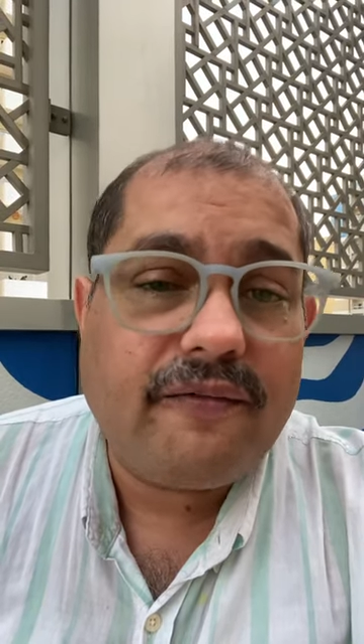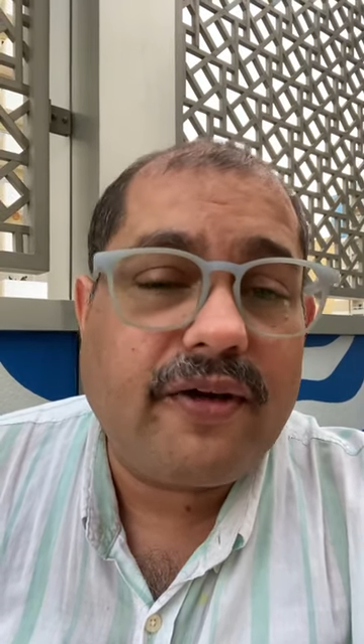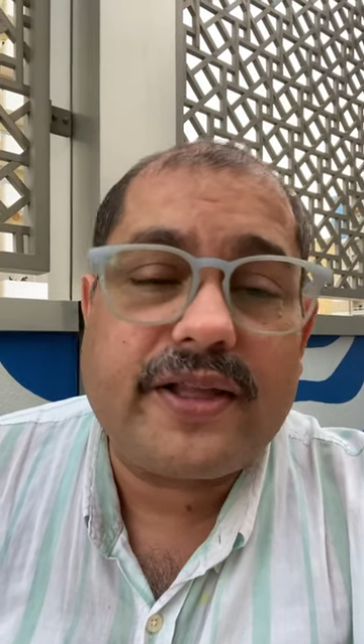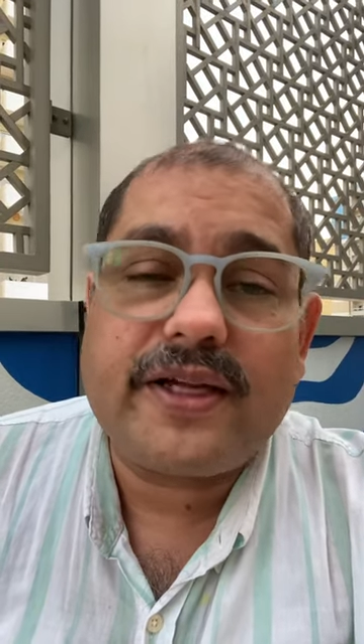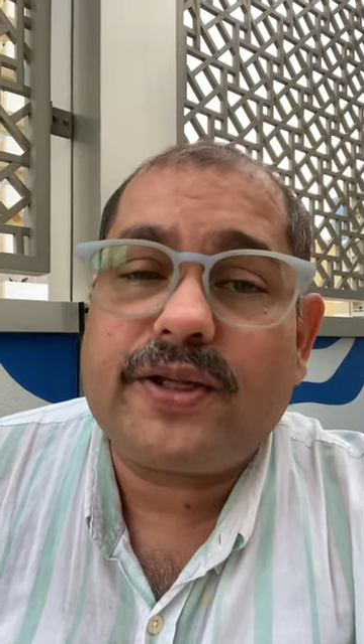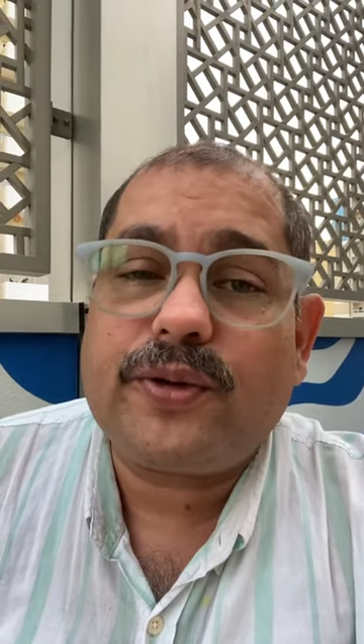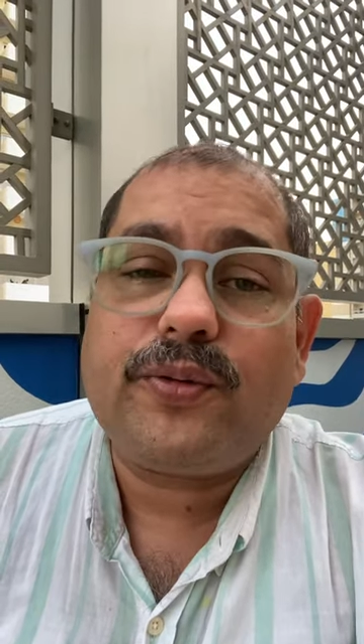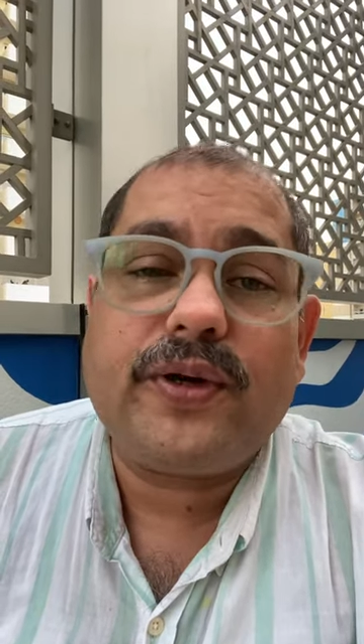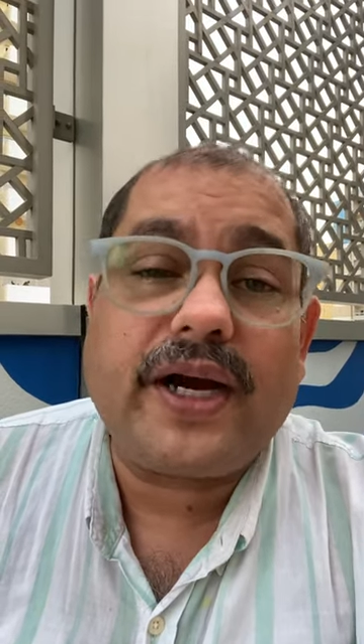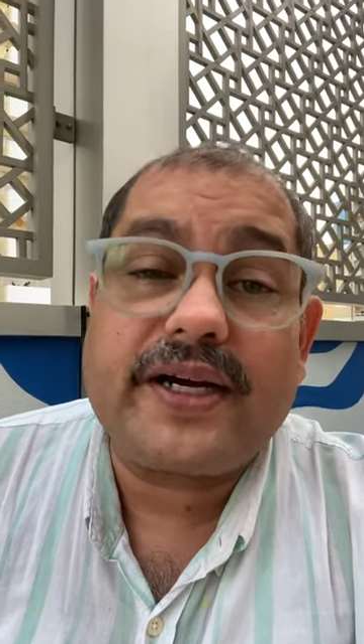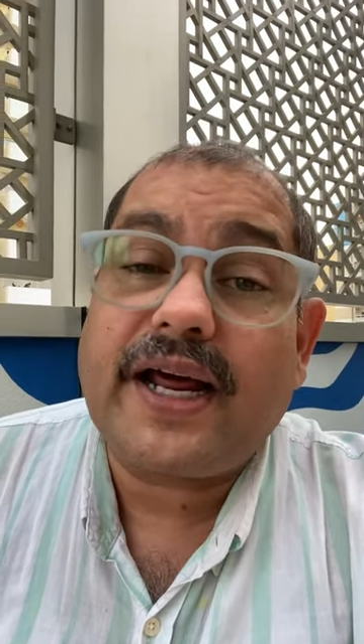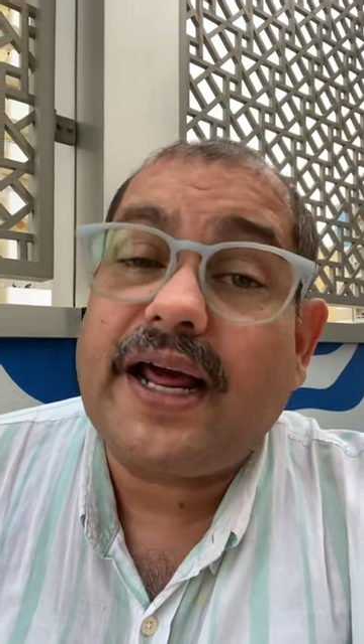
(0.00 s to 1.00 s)
whether through
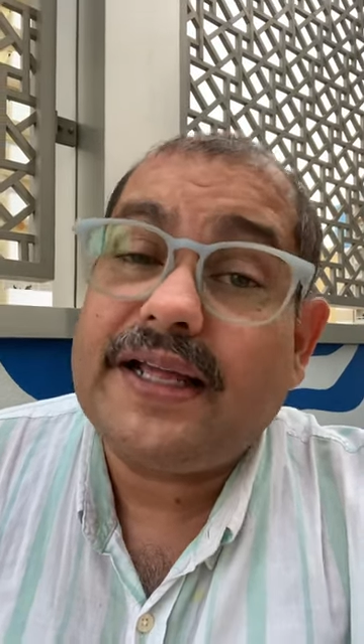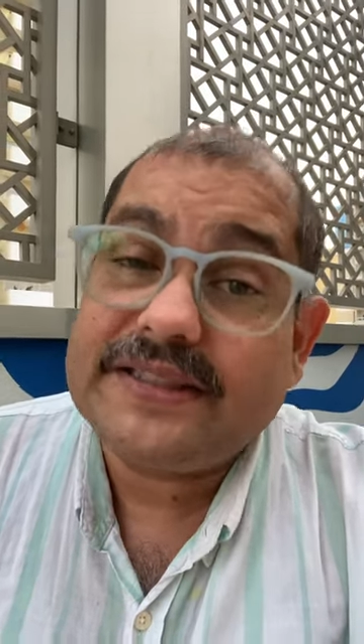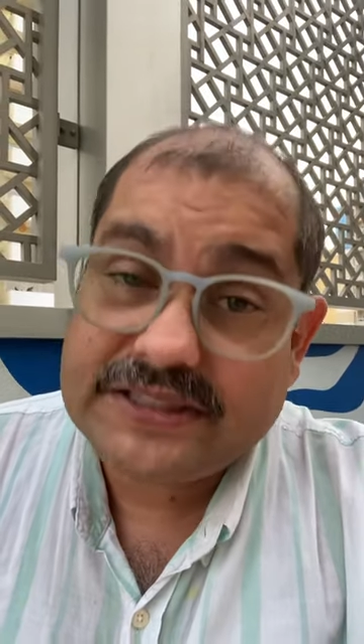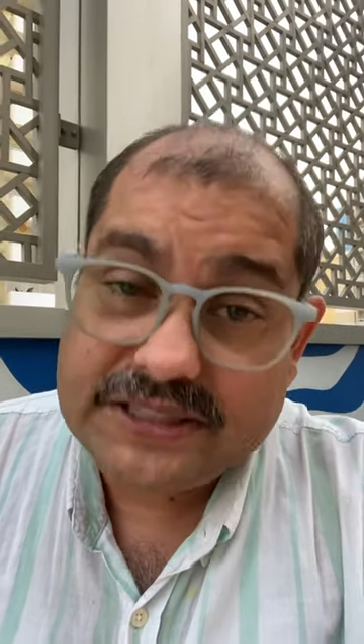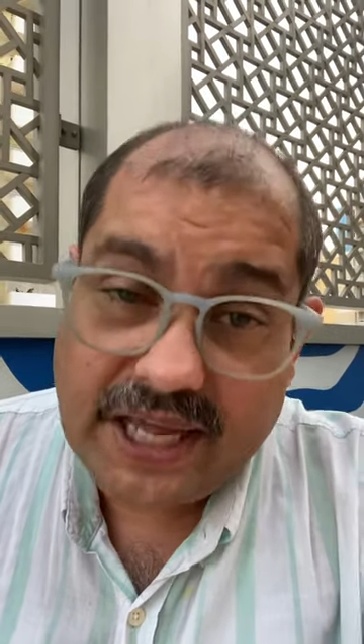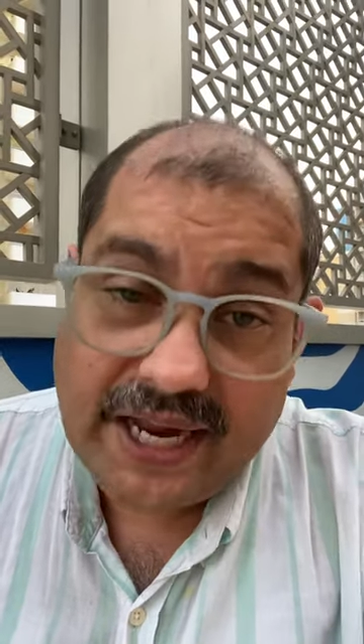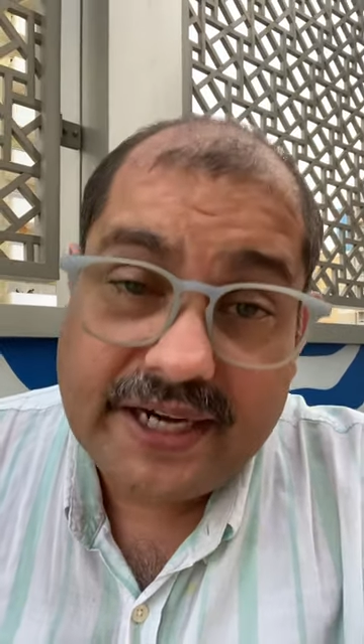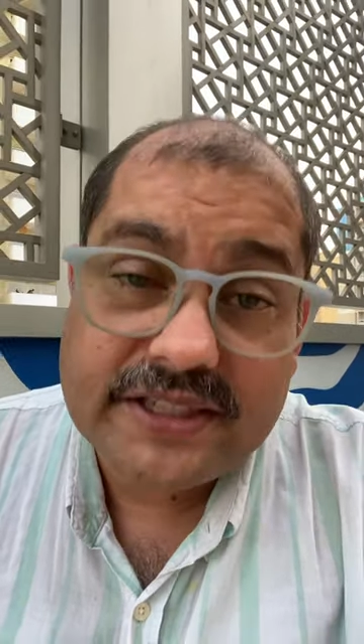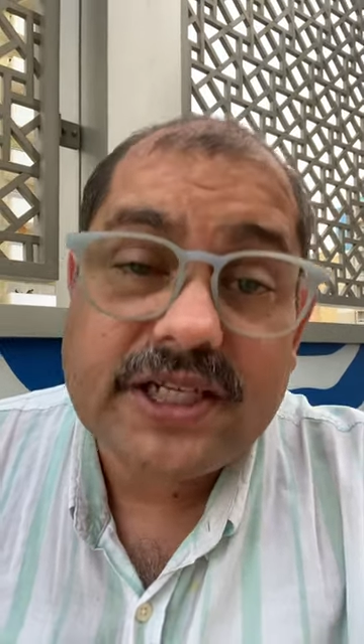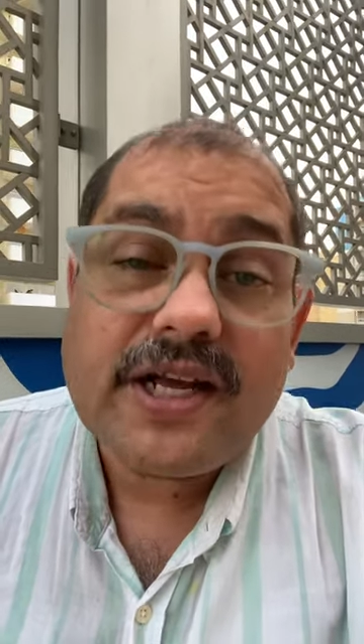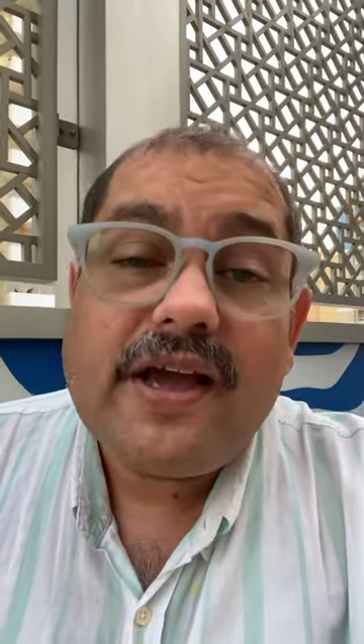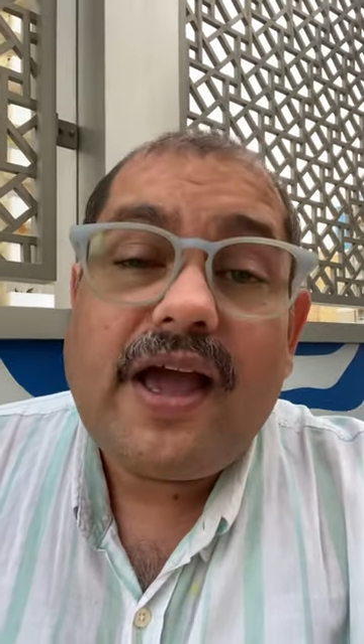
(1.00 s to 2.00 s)
data insights.